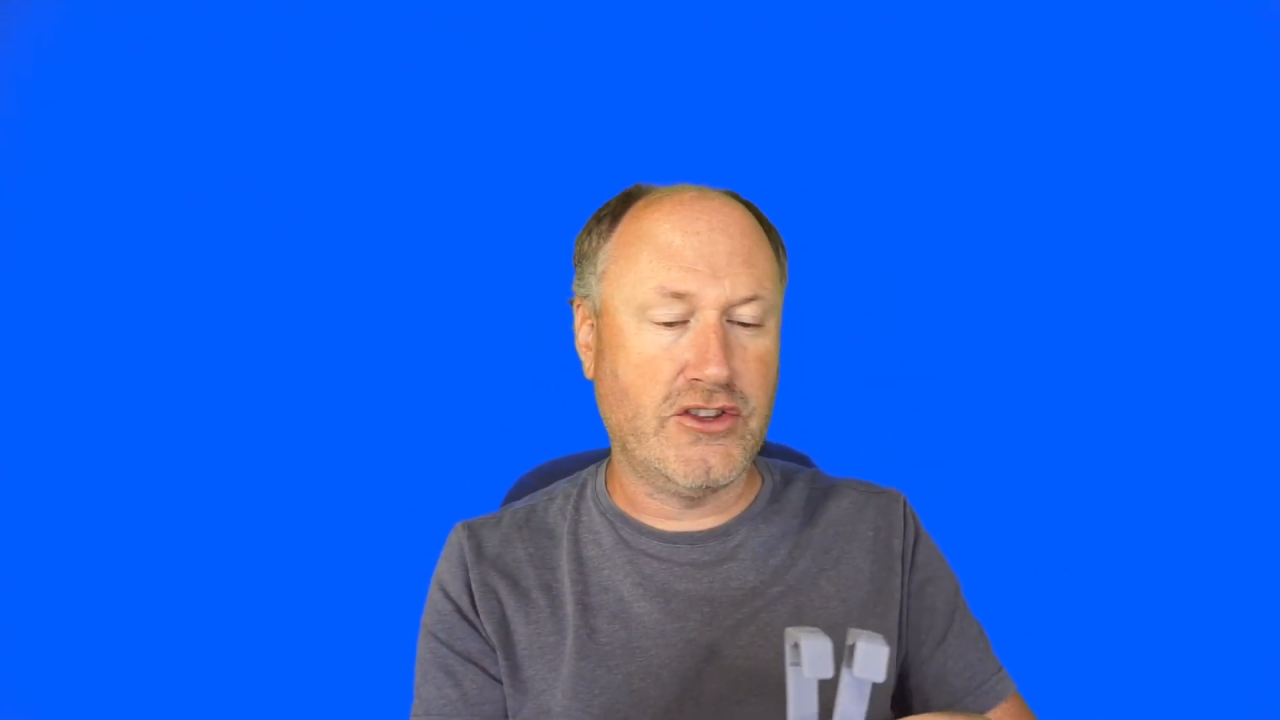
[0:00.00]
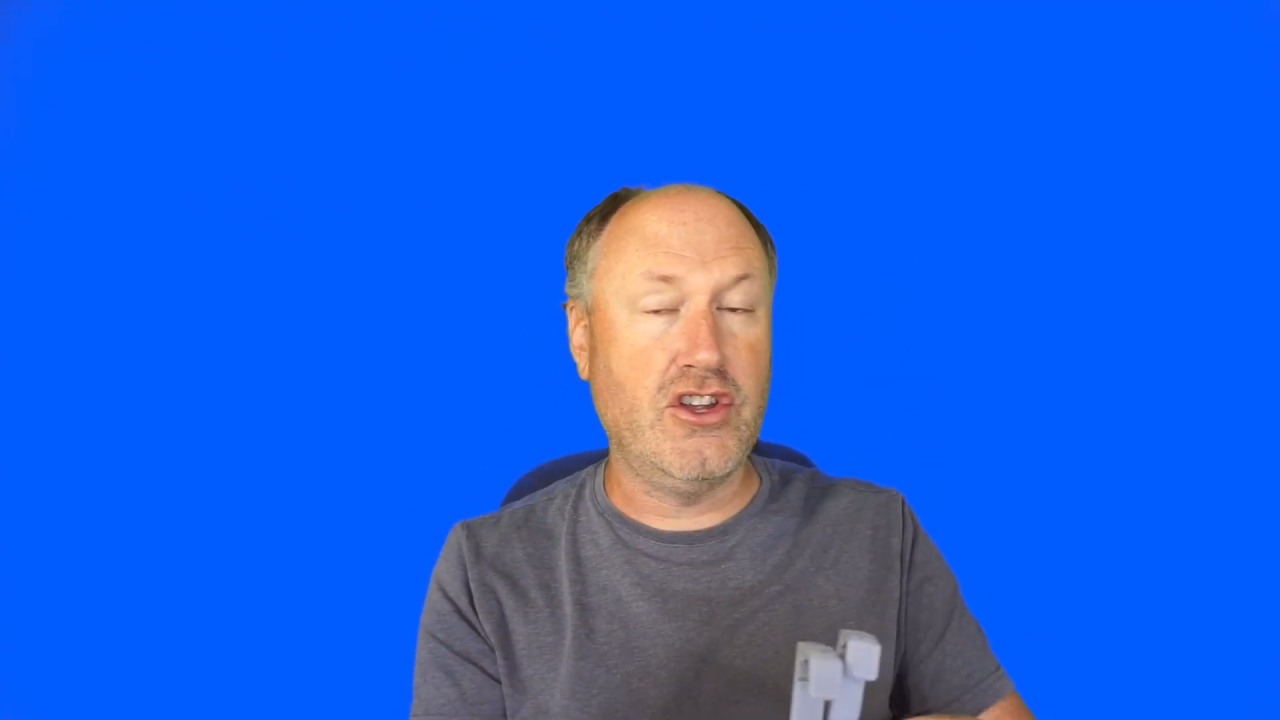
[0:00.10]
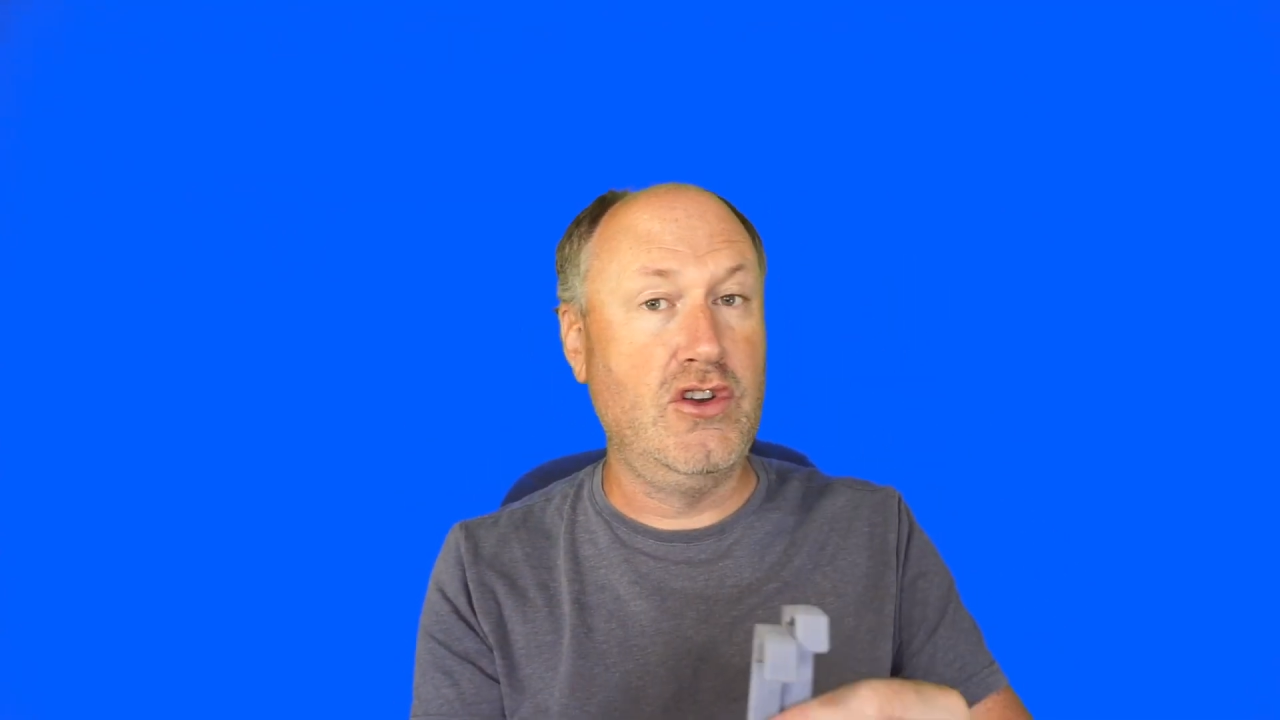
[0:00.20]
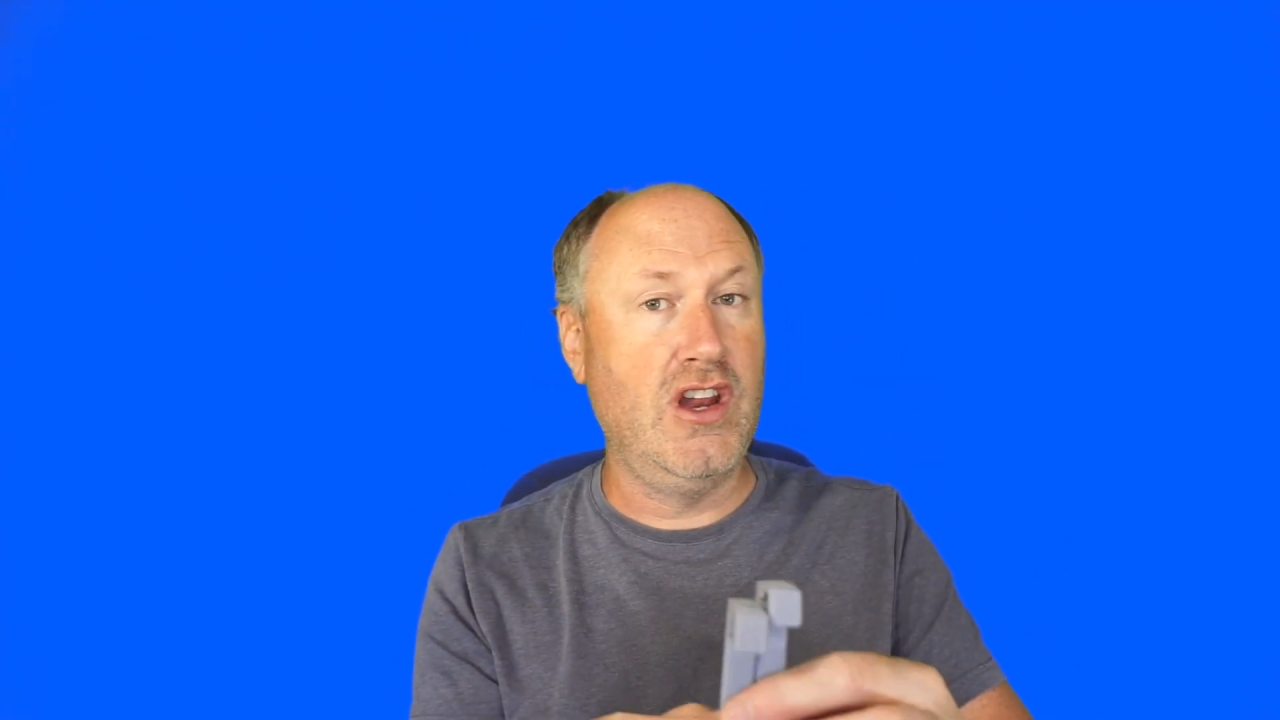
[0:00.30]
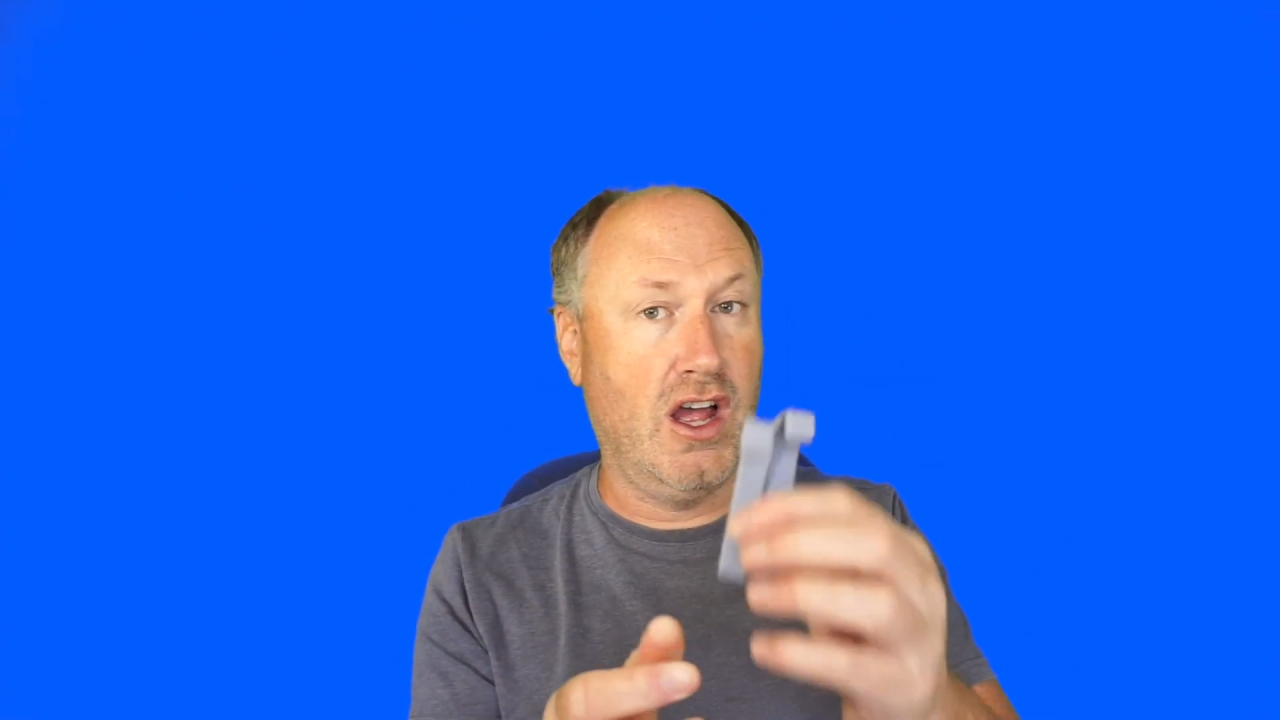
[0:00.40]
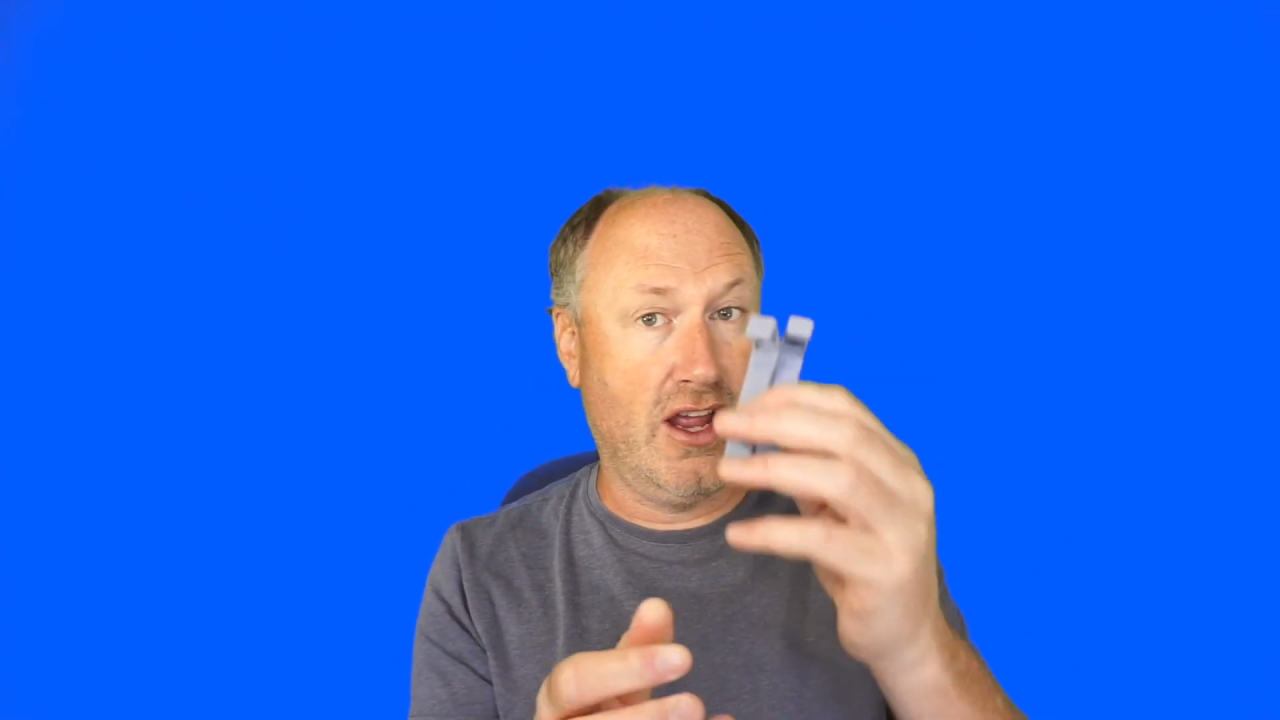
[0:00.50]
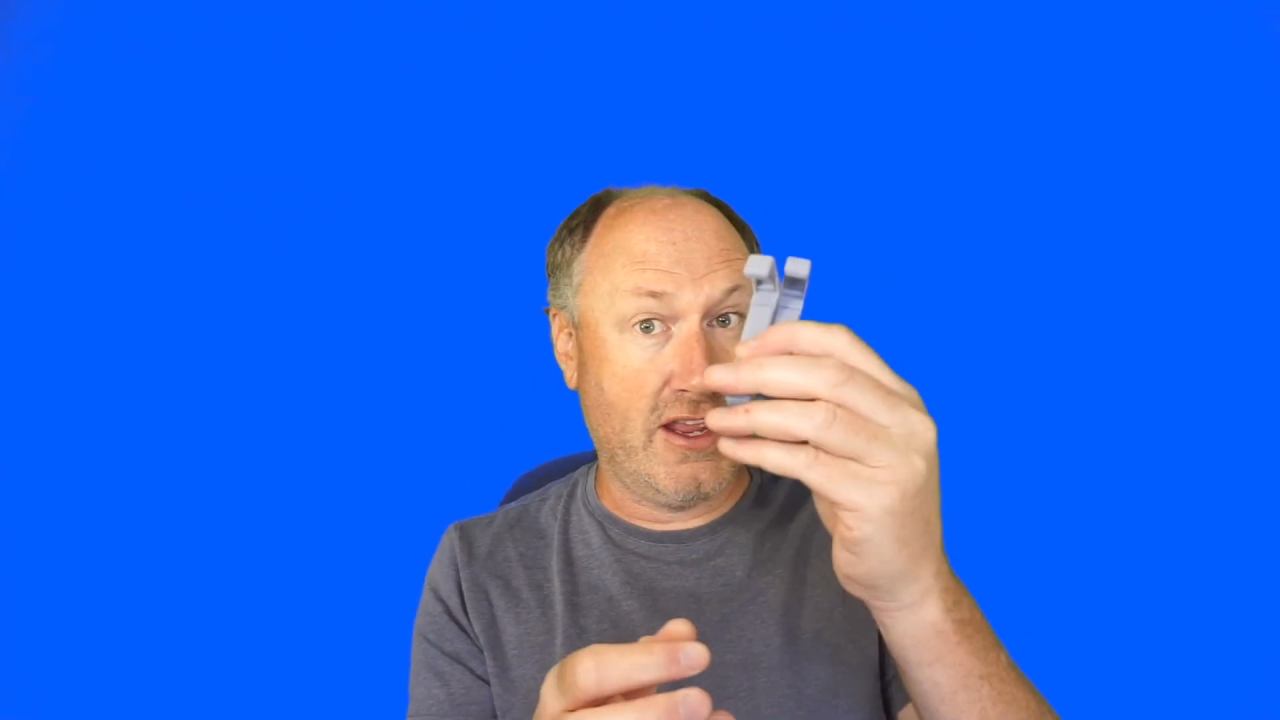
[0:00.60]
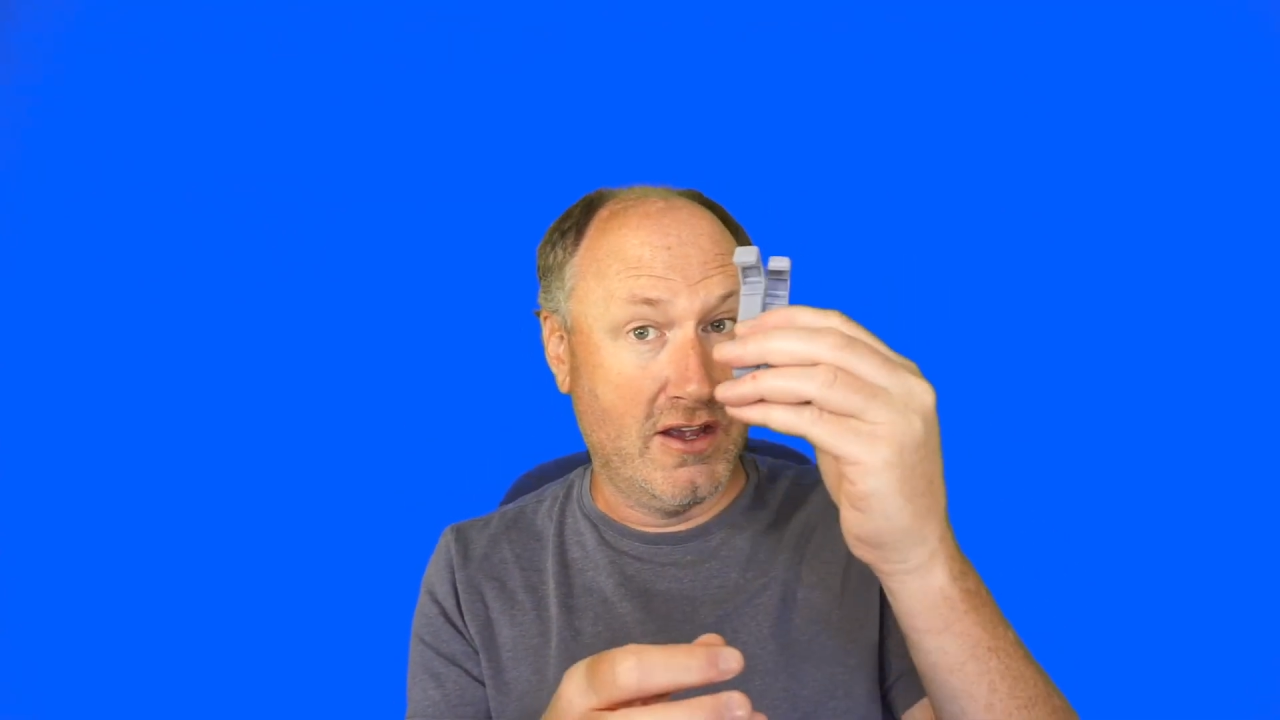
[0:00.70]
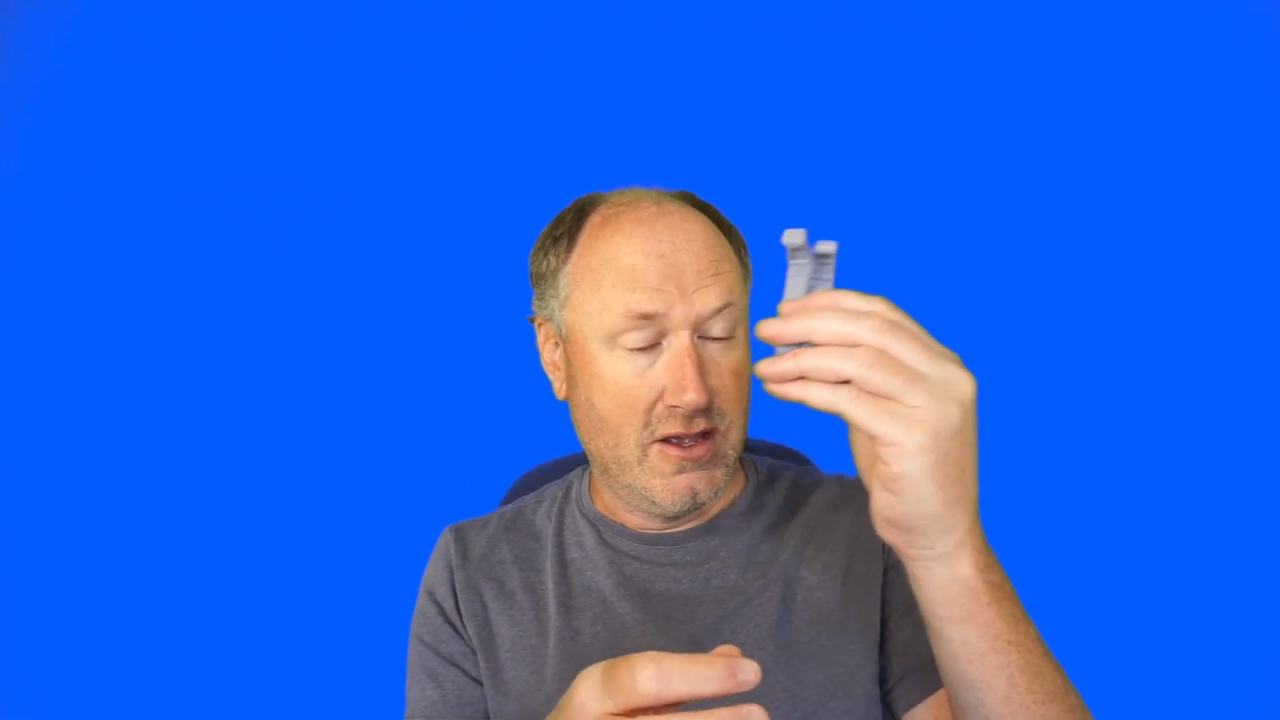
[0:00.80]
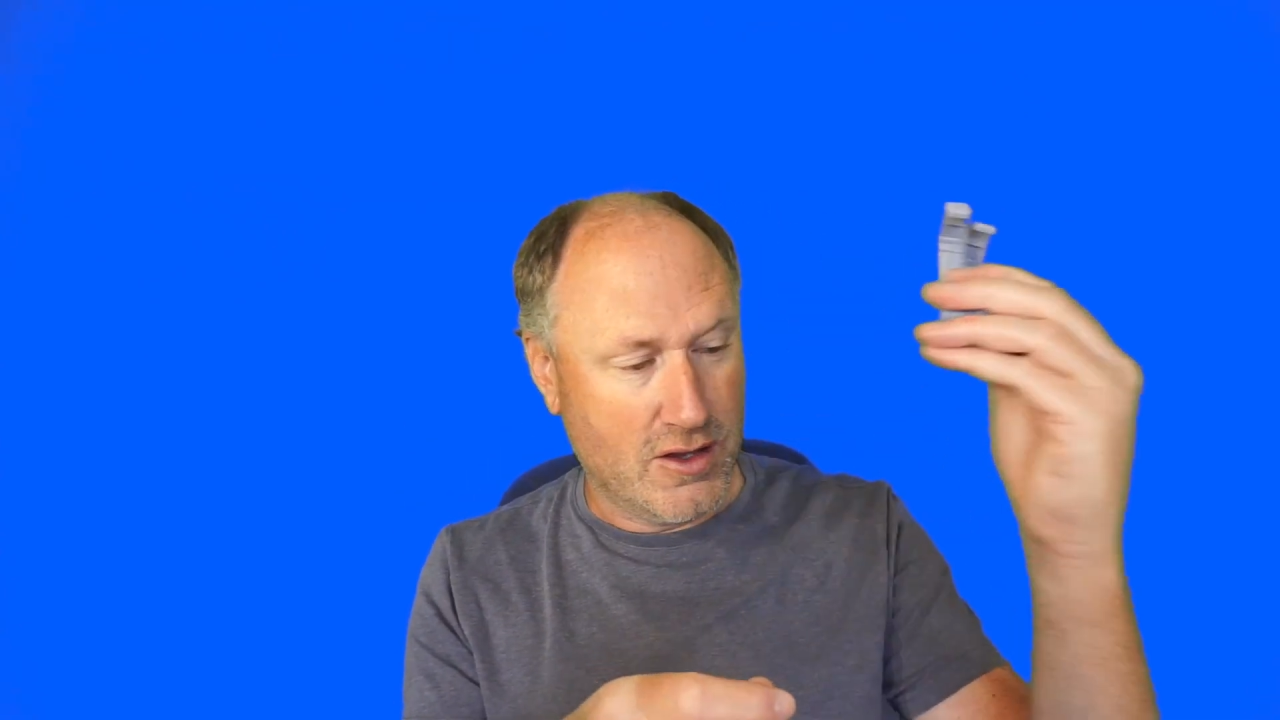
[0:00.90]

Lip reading: do like